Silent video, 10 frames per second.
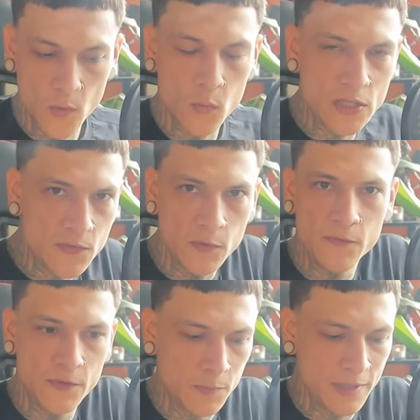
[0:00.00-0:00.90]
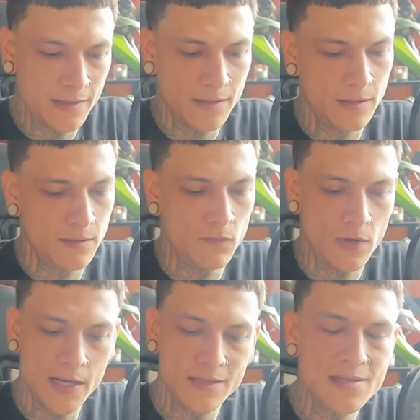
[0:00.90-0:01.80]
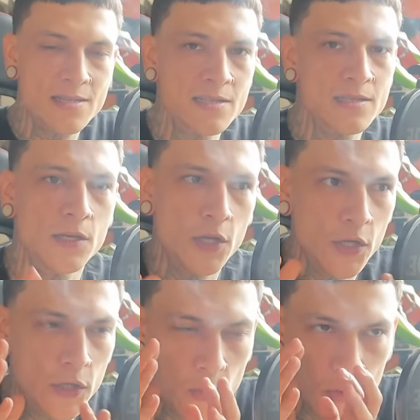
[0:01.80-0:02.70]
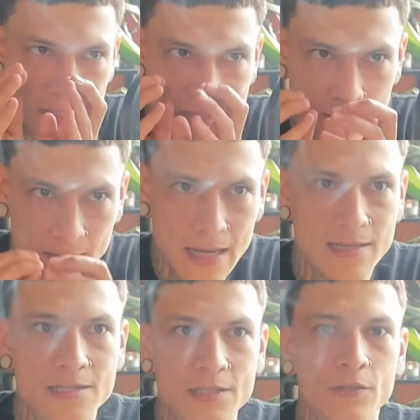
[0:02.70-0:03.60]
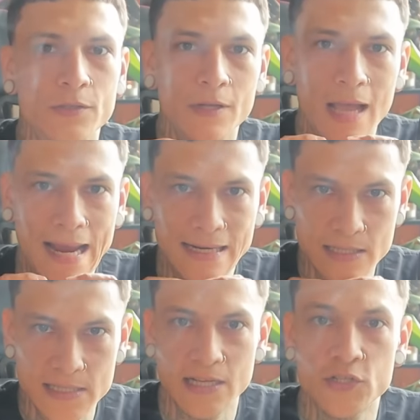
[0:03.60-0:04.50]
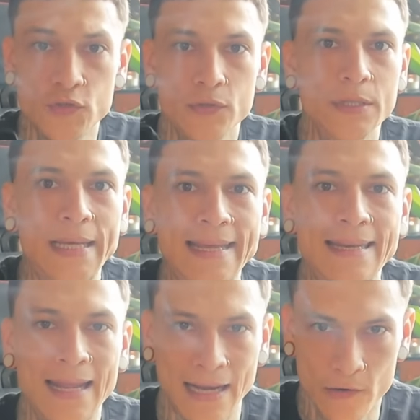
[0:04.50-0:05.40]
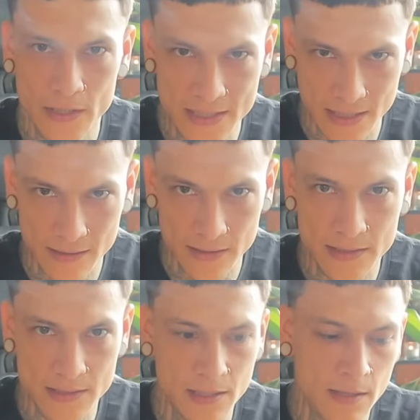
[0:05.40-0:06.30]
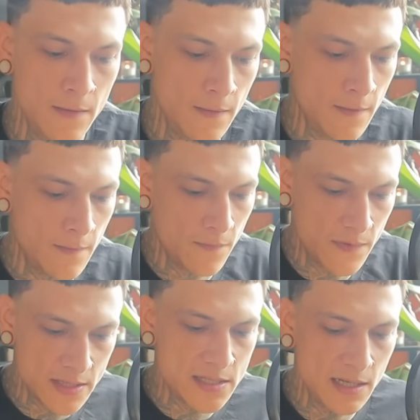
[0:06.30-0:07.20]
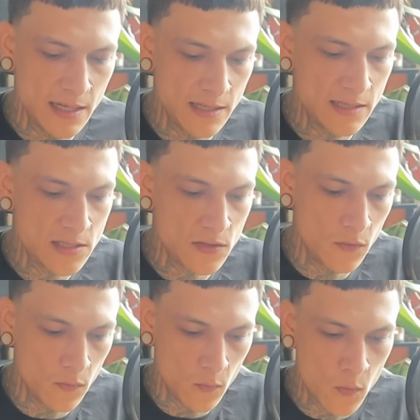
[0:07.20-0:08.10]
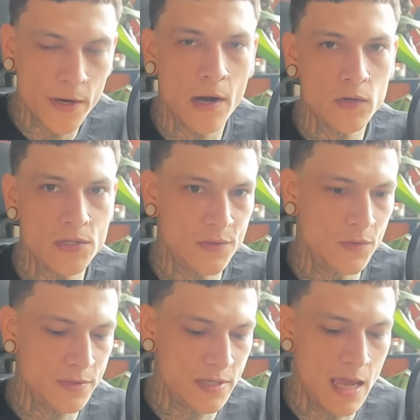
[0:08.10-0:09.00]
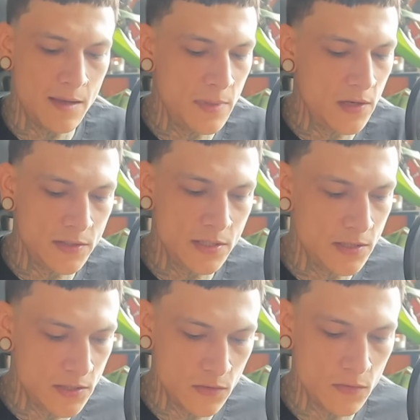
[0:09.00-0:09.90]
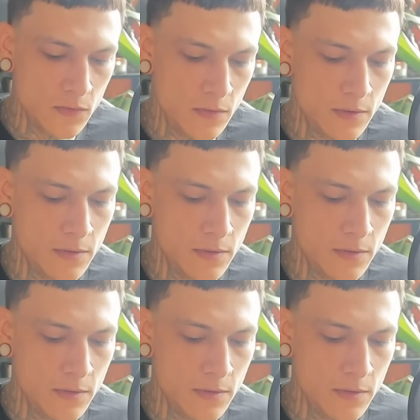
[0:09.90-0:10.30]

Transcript: wish fulfillment, right? This is your celestial ancestral inheritance. This is what our souls came here to do,